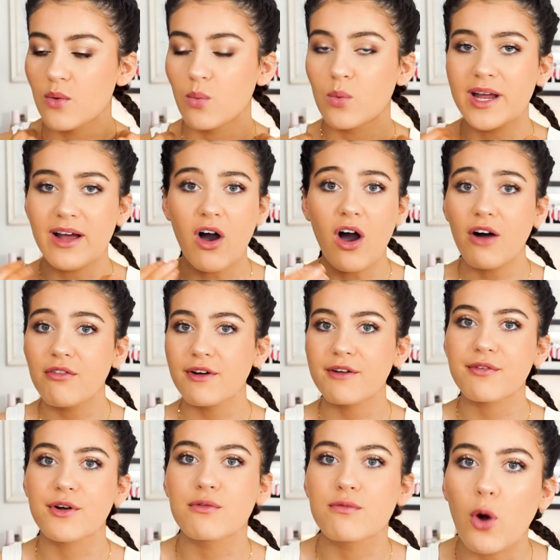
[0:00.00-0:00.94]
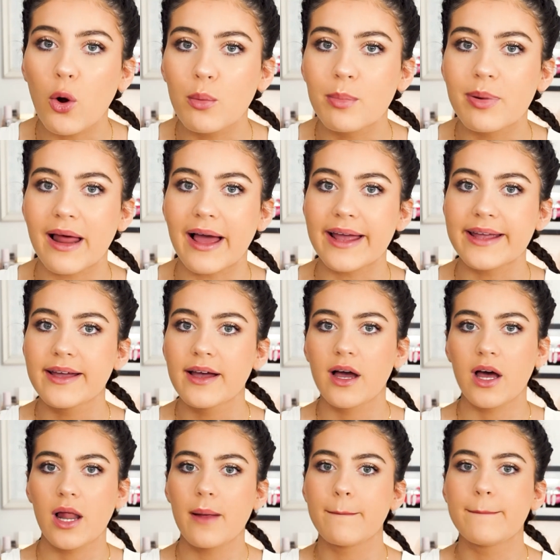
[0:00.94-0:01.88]
We're halfway through a role play
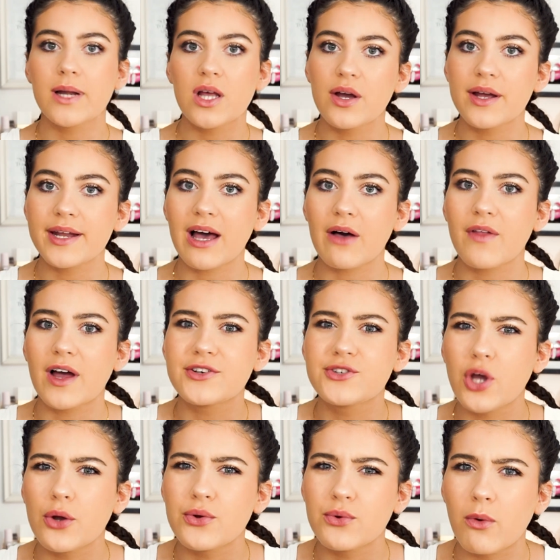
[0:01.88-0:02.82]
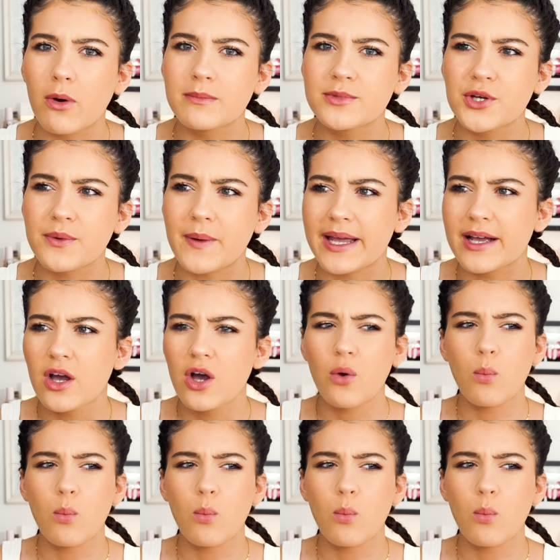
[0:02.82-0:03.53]
and I'm blurting out that I don't know what I'm doing